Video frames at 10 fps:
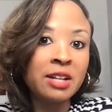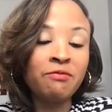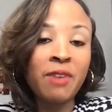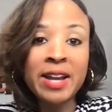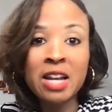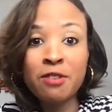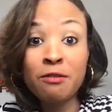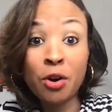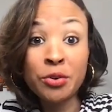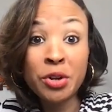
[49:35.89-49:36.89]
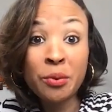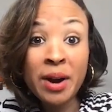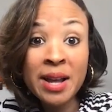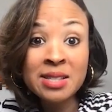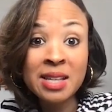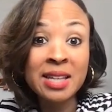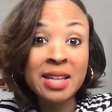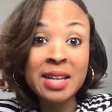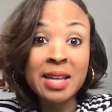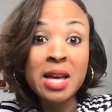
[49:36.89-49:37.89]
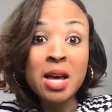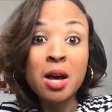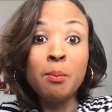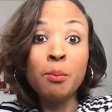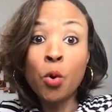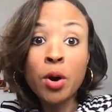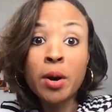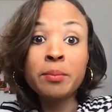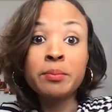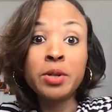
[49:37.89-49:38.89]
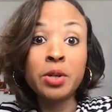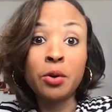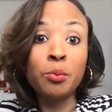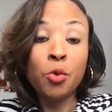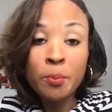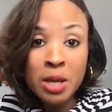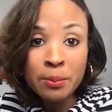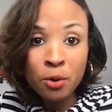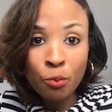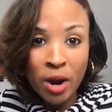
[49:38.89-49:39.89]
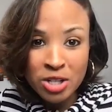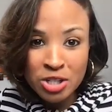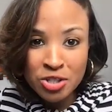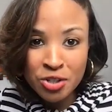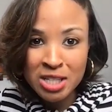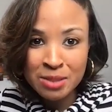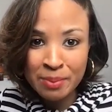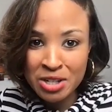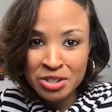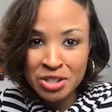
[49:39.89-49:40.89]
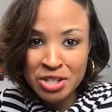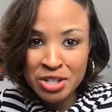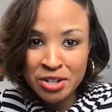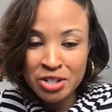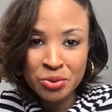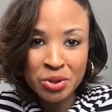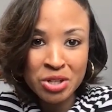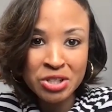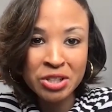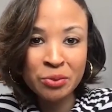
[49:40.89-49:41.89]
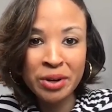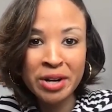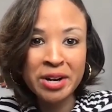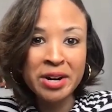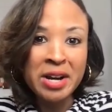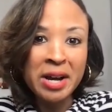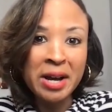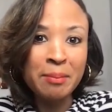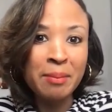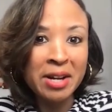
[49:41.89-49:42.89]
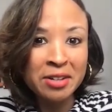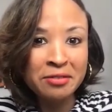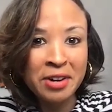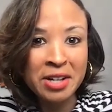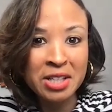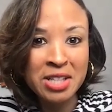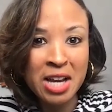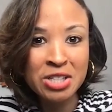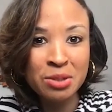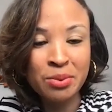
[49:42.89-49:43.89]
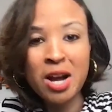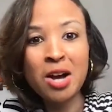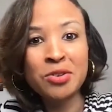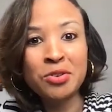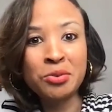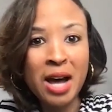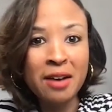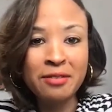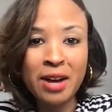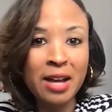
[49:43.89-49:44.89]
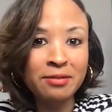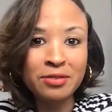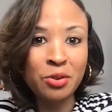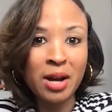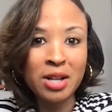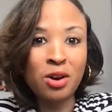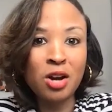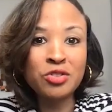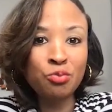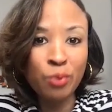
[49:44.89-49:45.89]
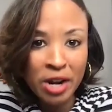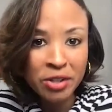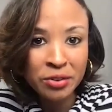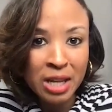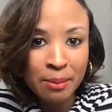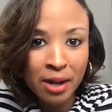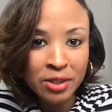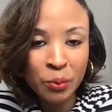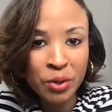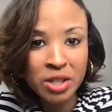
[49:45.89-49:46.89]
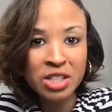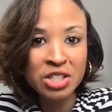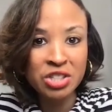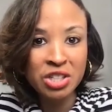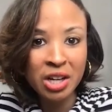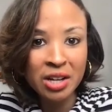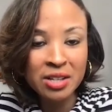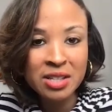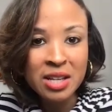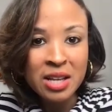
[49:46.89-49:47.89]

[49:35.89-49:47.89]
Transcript: fighting for voting rights and getting more people registered, especially here in Georgia, where my good friend Latasha Brown, who I talk to regularly about the work that she does